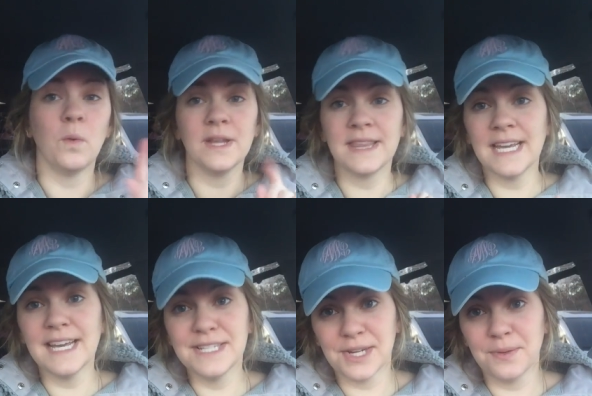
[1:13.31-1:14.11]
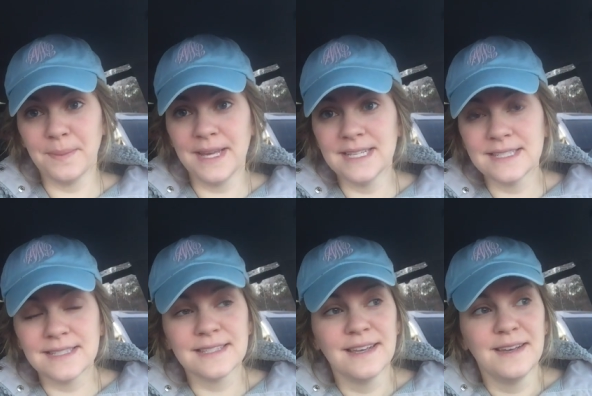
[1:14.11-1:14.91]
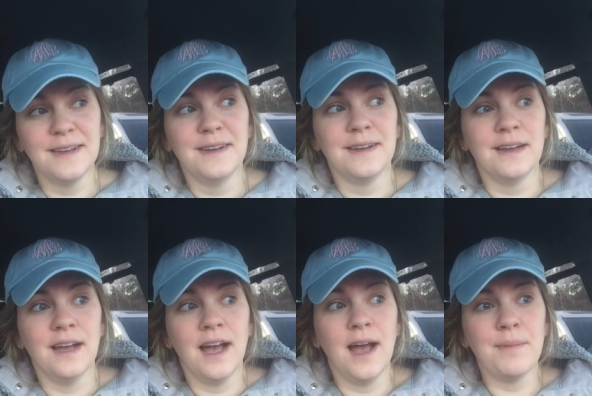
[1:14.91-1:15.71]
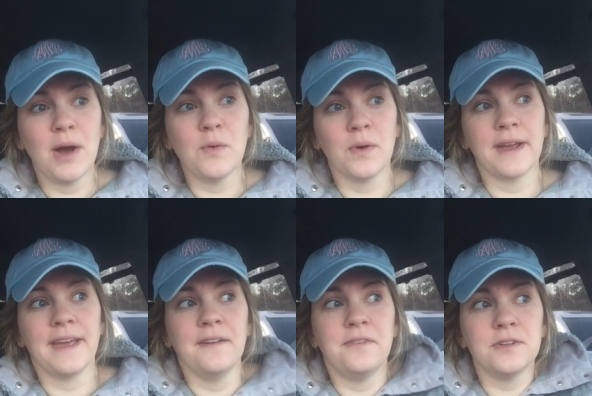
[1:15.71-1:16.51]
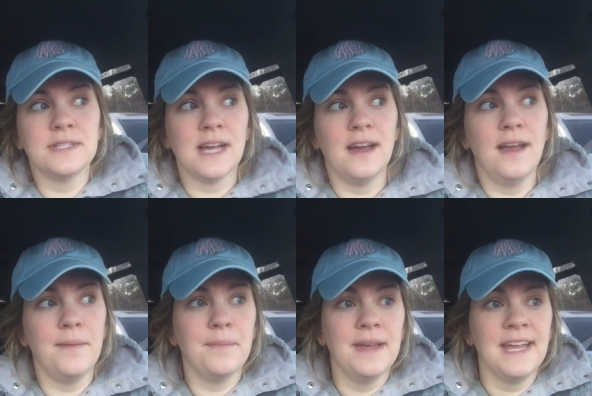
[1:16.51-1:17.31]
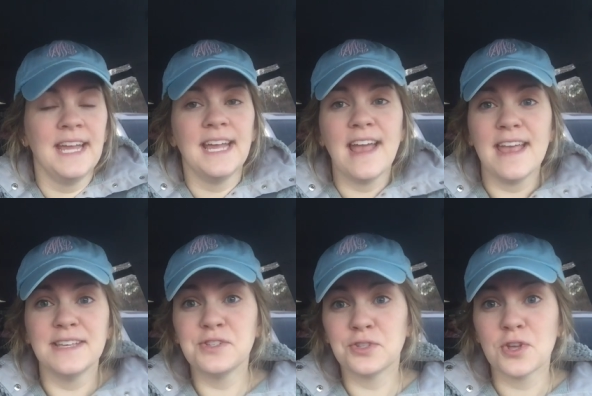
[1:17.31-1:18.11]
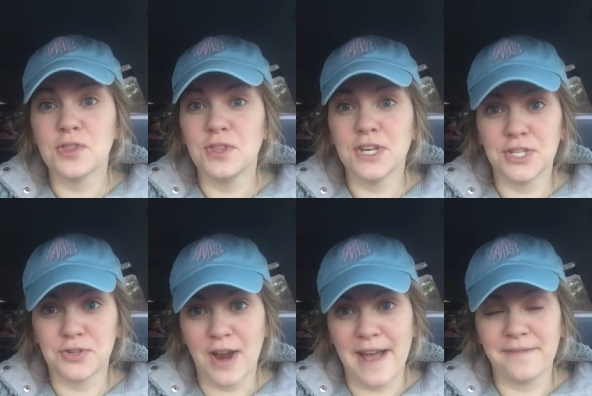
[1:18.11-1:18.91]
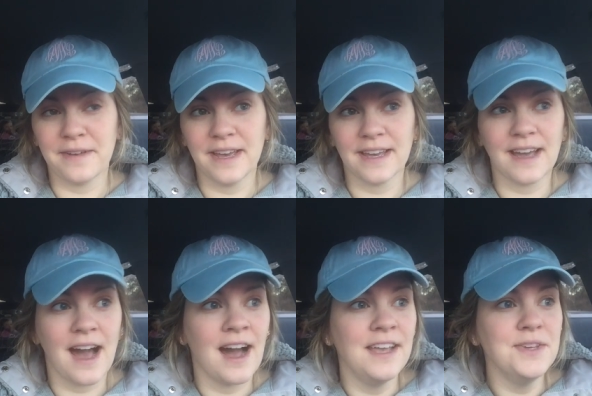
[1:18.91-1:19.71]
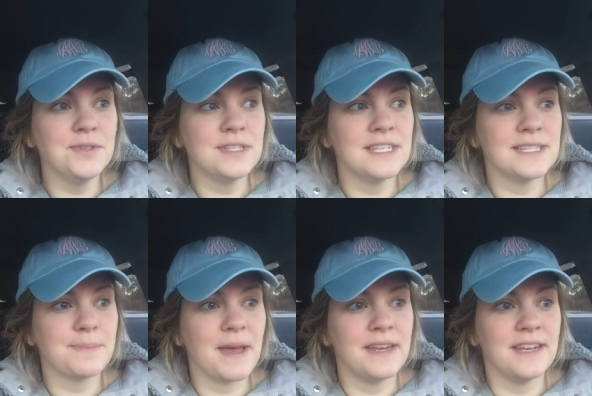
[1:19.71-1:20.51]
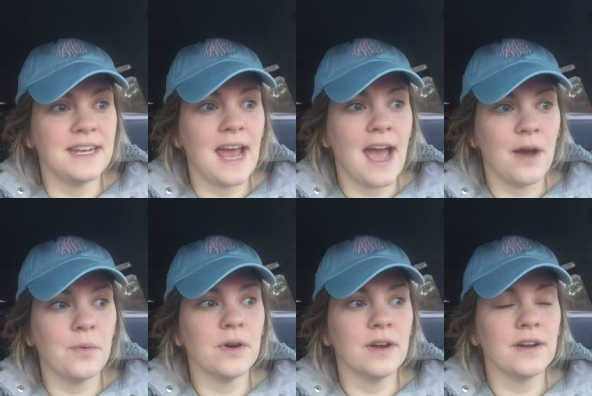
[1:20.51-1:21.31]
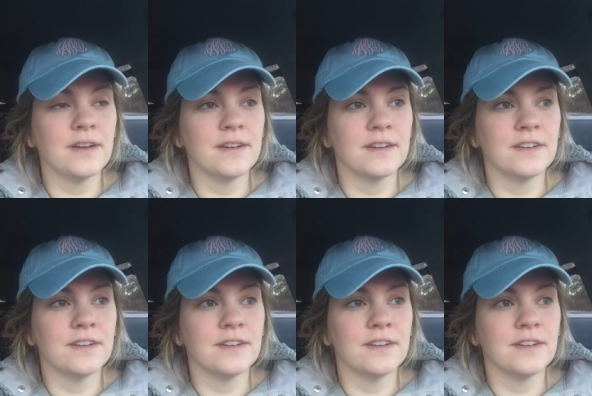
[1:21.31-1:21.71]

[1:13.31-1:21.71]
One thing I don't miss about working full time is the traffic. I used to spend an hour